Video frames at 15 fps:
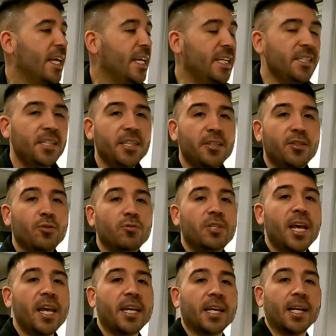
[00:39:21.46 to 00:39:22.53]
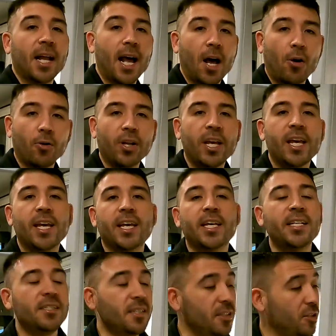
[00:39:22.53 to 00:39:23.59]
easy to take it out,
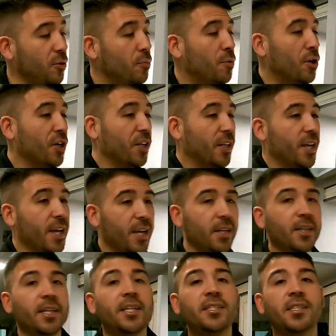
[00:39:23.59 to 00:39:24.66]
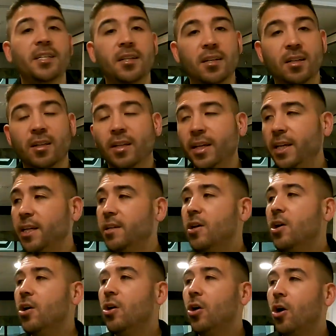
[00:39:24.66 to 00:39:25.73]
easy to put it in, easy to clean,
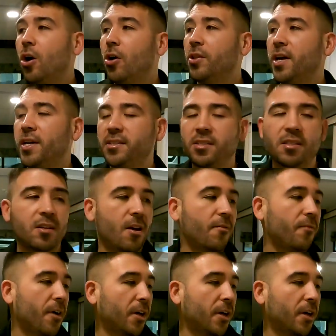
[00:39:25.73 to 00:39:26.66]
all that stuff.